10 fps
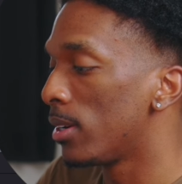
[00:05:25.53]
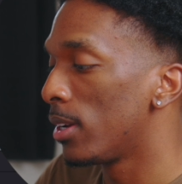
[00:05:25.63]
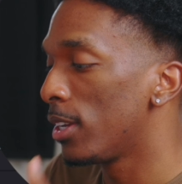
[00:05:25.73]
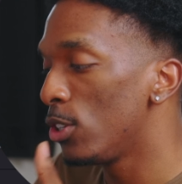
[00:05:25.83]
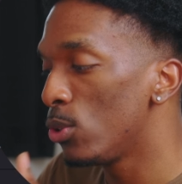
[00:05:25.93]

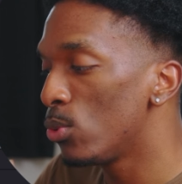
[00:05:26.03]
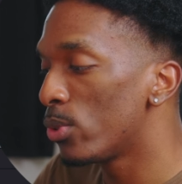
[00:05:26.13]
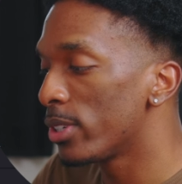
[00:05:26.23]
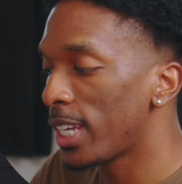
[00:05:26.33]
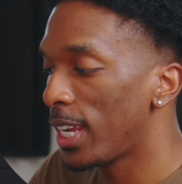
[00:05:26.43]
Hue
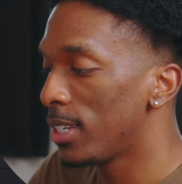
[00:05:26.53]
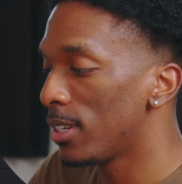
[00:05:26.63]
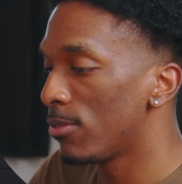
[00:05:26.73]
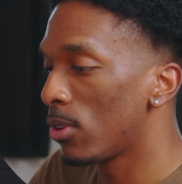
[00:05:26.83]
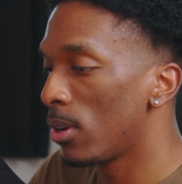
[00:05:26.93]
will change
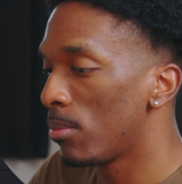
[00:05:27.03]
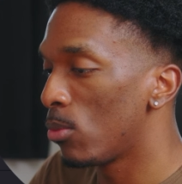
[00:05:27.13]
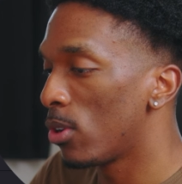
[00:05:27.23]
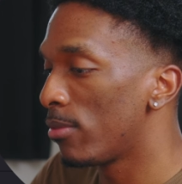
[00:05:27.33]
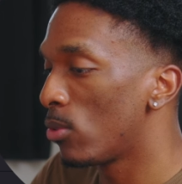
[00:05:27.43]
it from
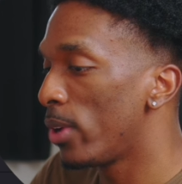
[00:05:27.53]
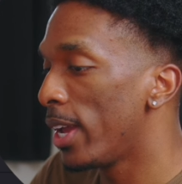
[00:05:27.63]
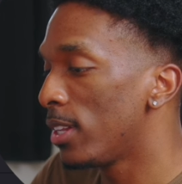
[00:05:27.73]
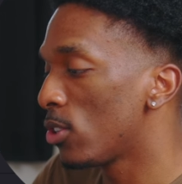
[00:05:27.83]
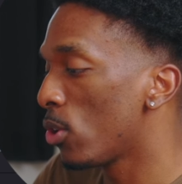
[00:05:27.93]
more of a
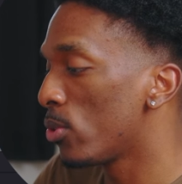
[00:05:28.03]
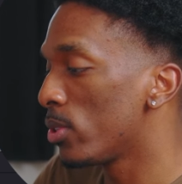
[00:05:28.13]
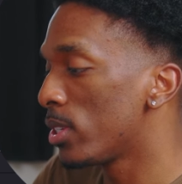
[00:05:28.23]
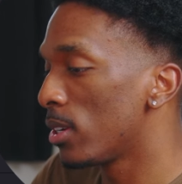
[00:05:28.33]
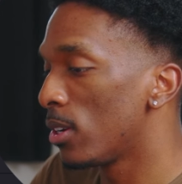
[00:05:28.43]
red
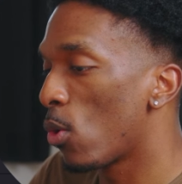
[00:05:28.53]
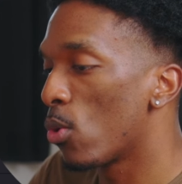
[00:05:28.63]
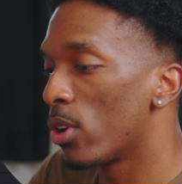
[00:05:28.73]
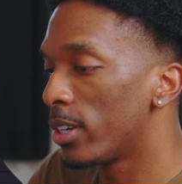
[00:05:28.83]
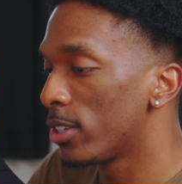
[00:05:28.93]
tone to
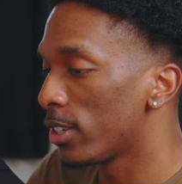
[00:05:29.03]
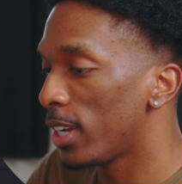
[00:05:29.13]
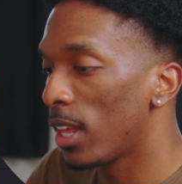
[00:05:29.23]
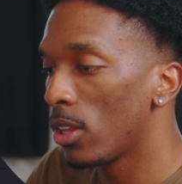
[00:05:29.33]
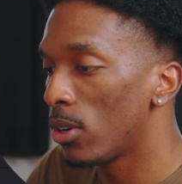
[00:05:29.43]
orange or
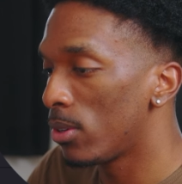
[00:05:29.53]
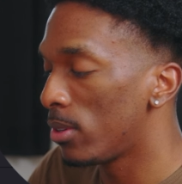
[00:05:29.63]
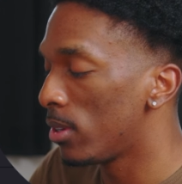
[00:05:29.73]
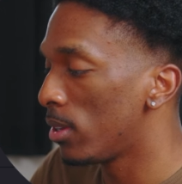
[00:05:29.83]
yellow.